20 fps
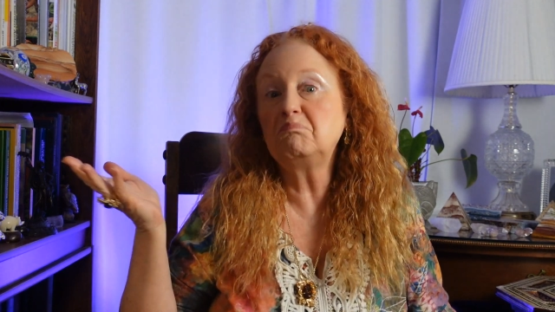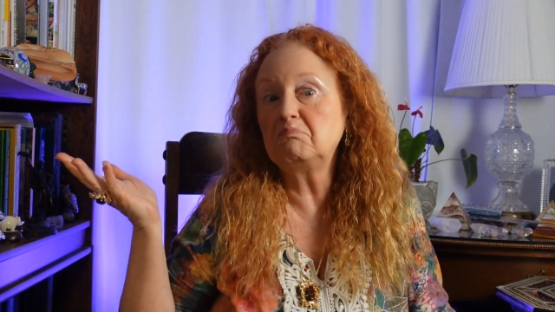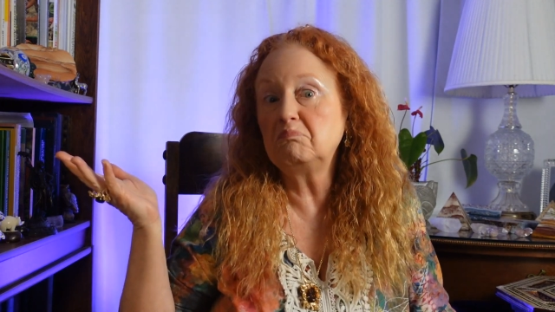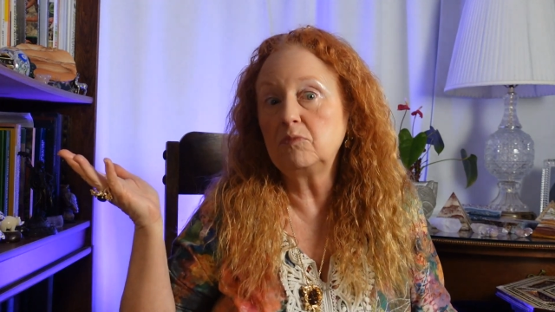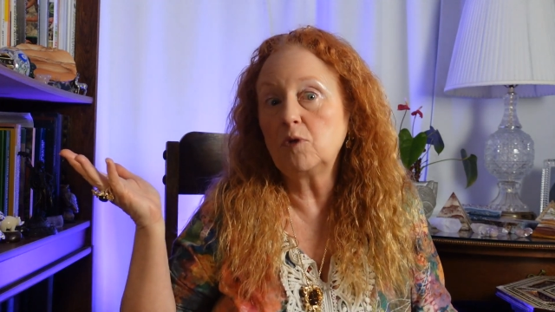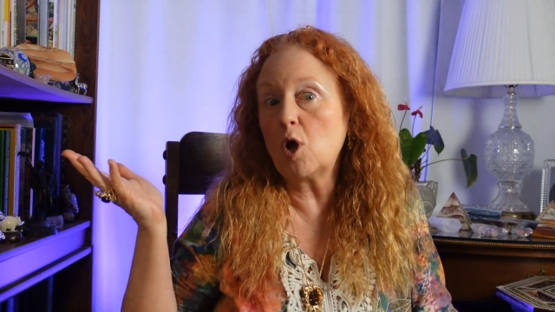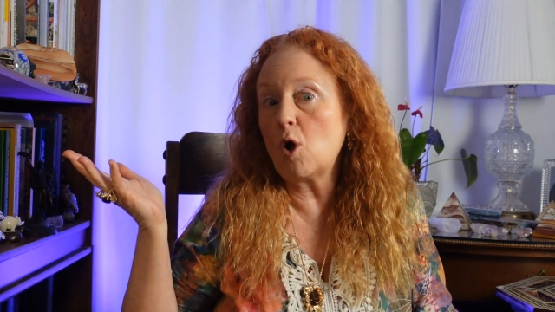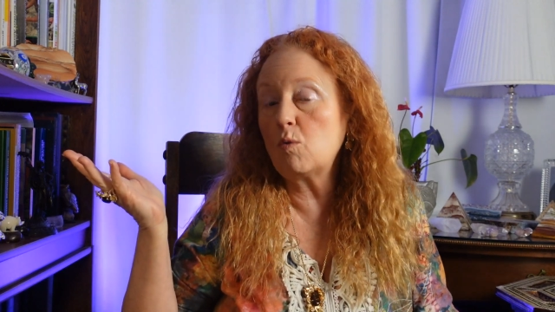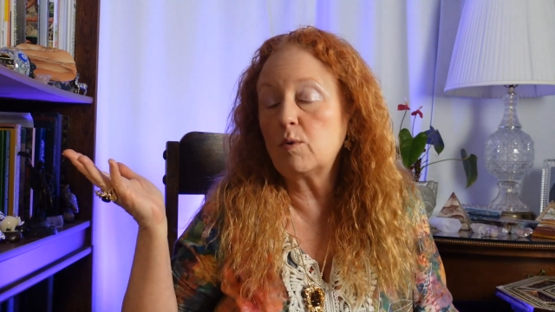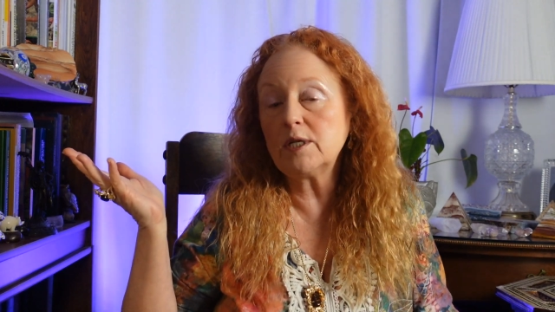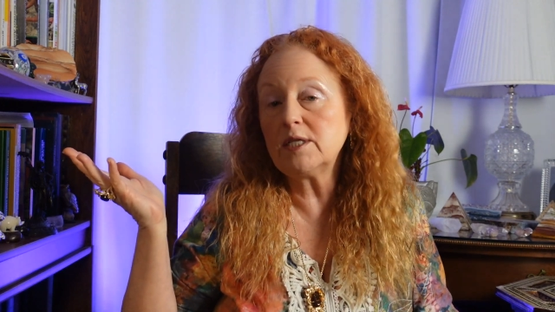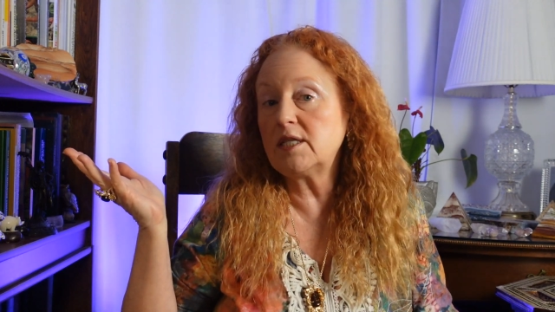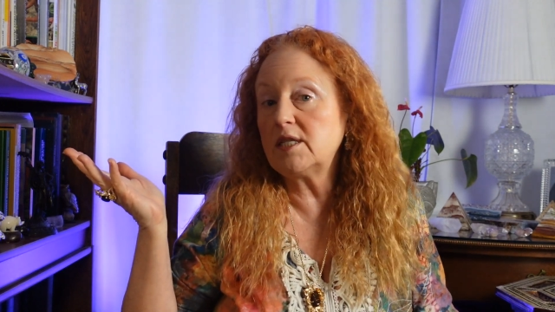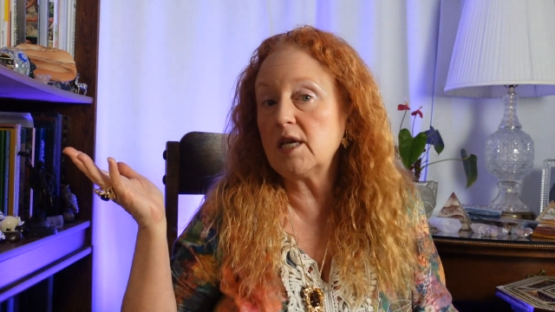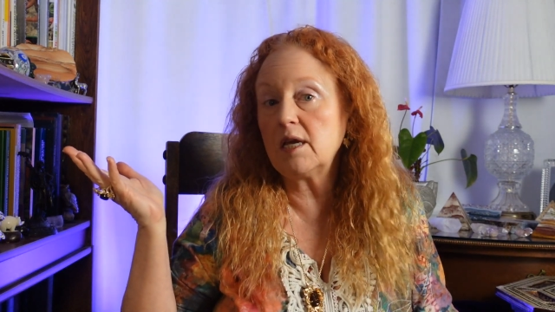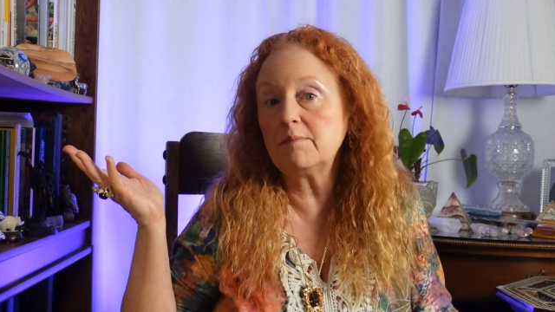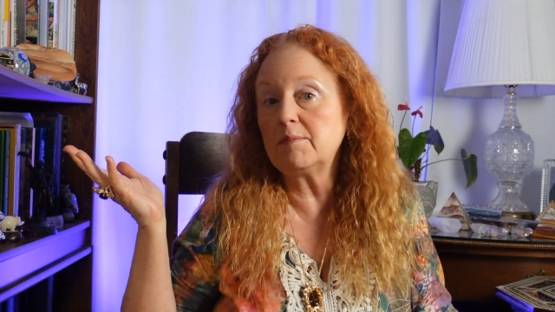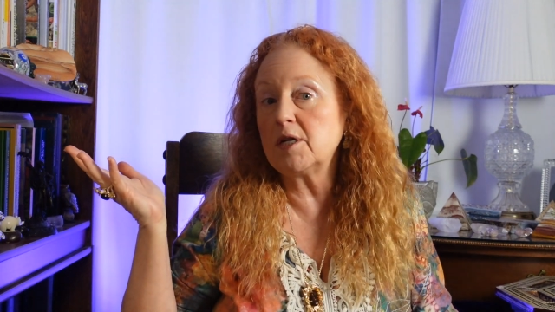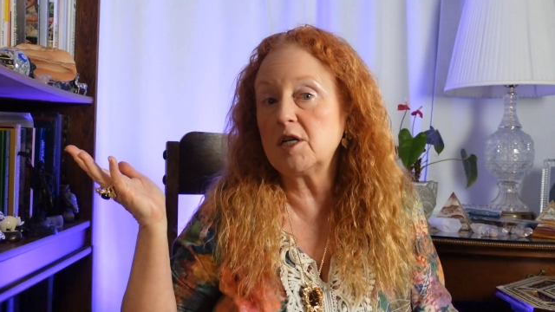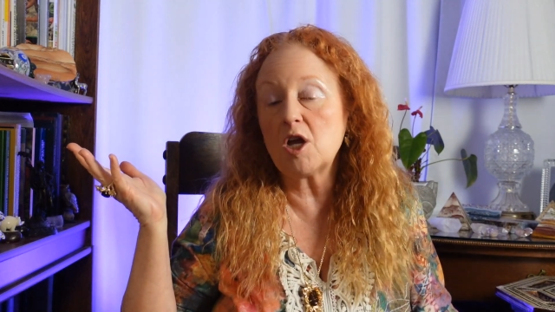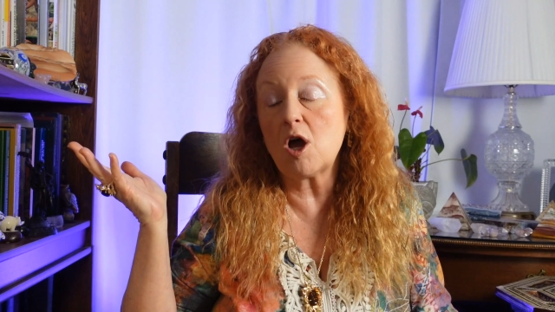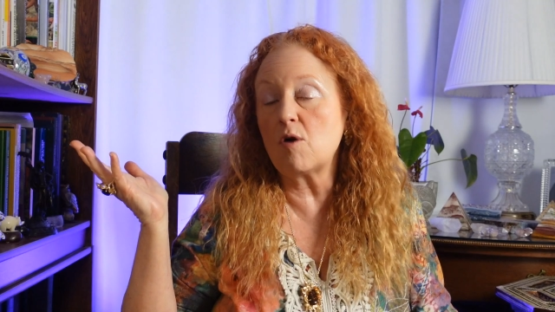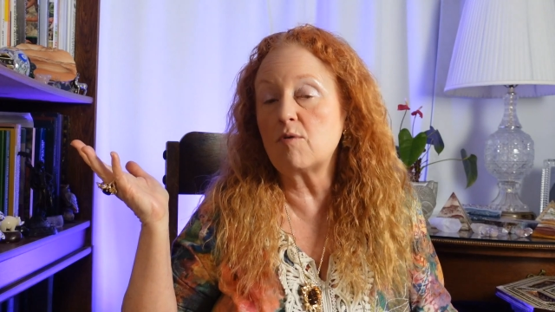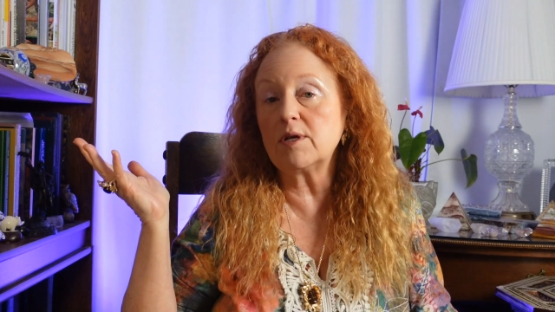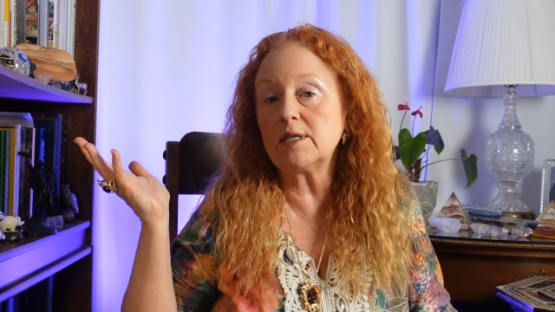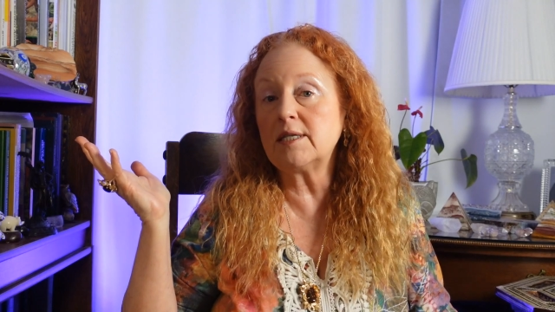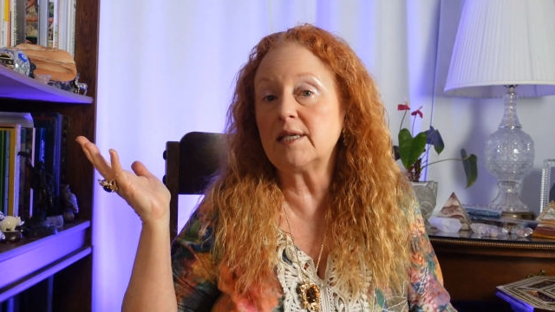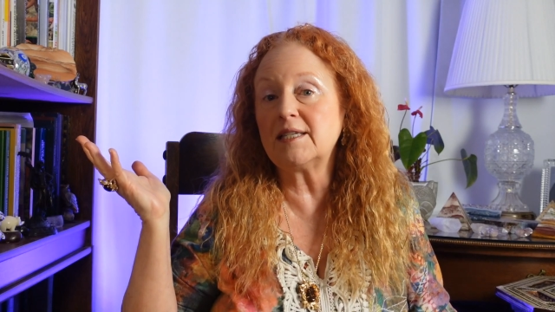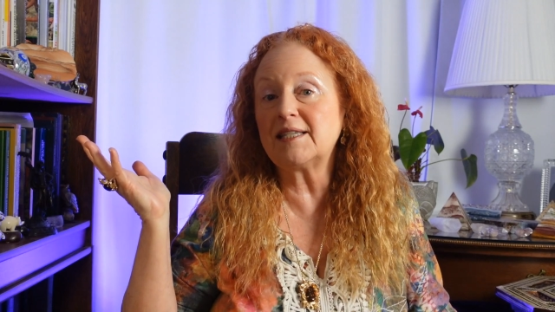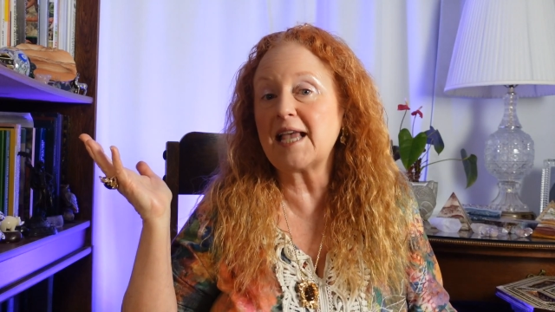no one seemed to
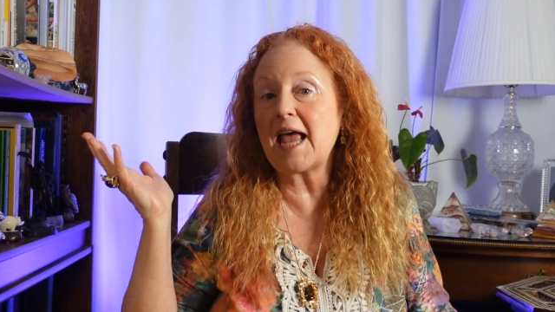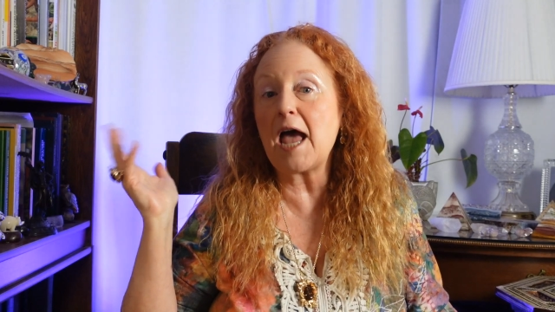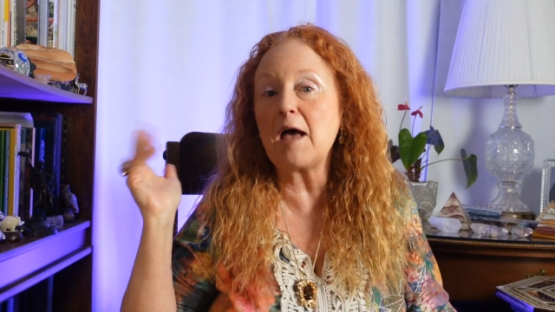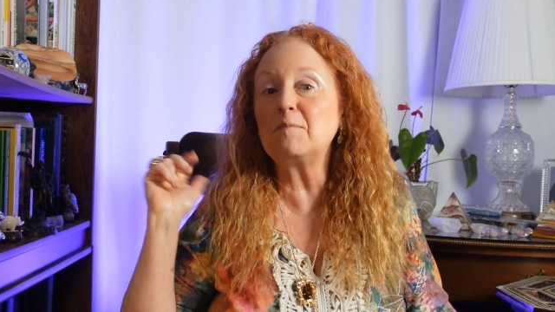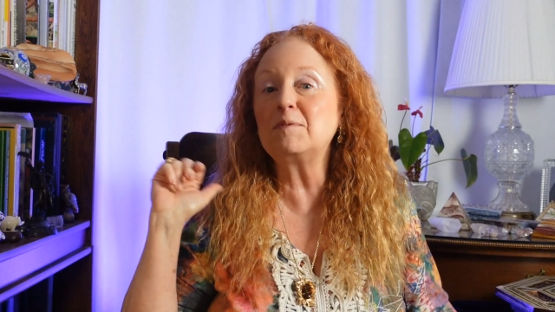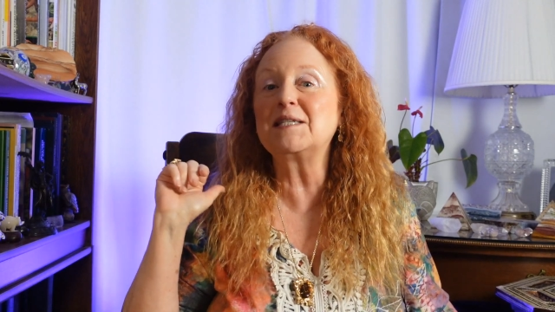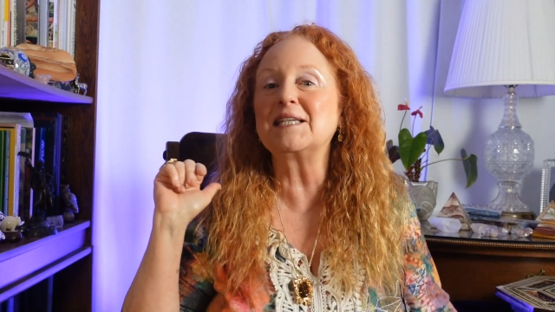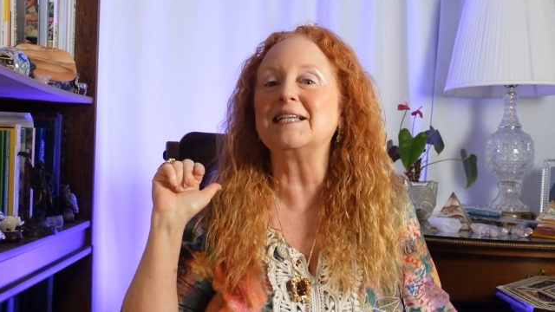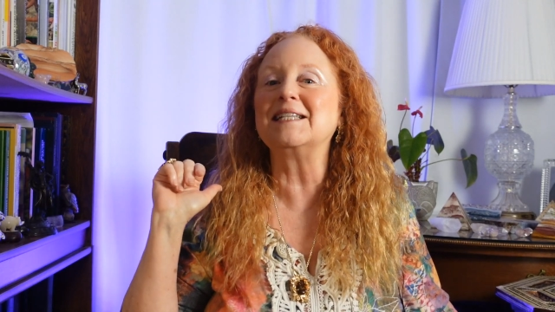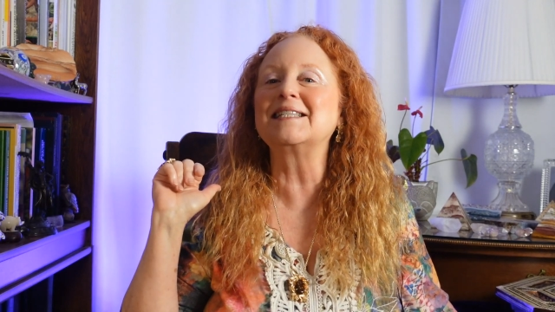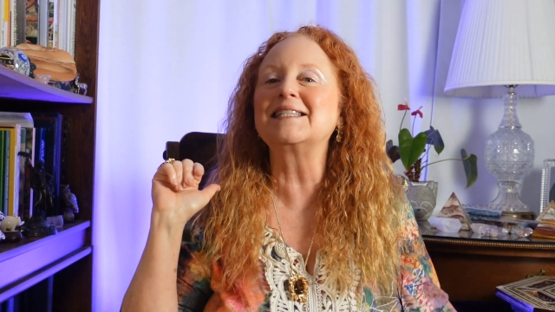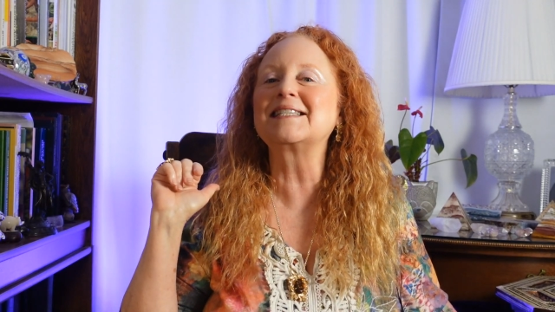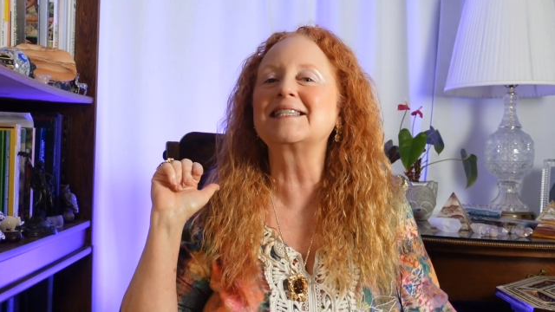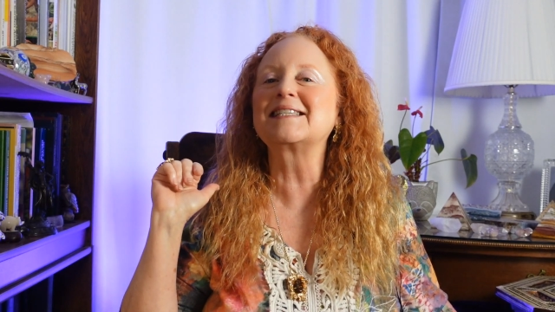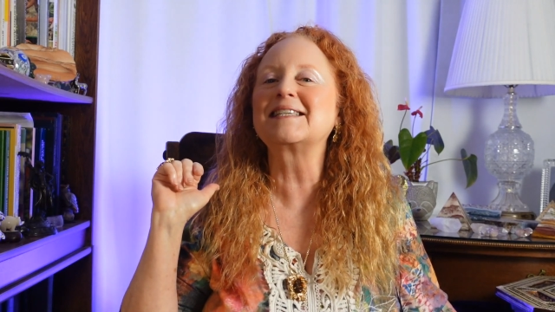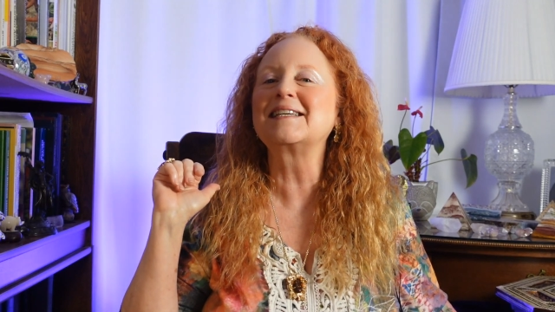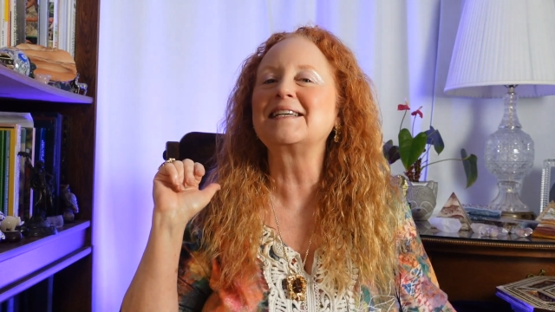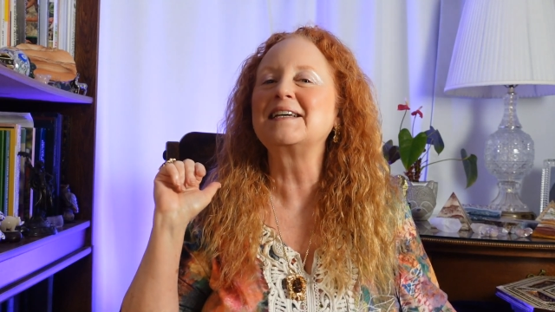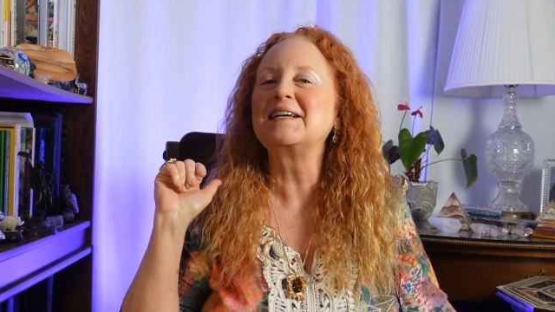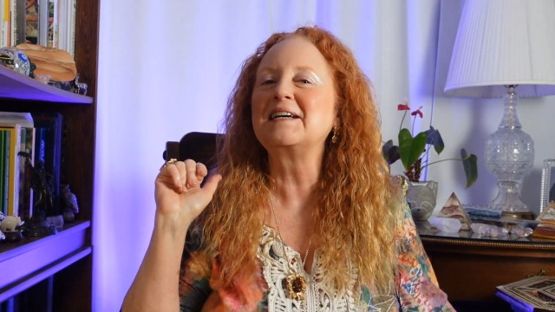notice his absence.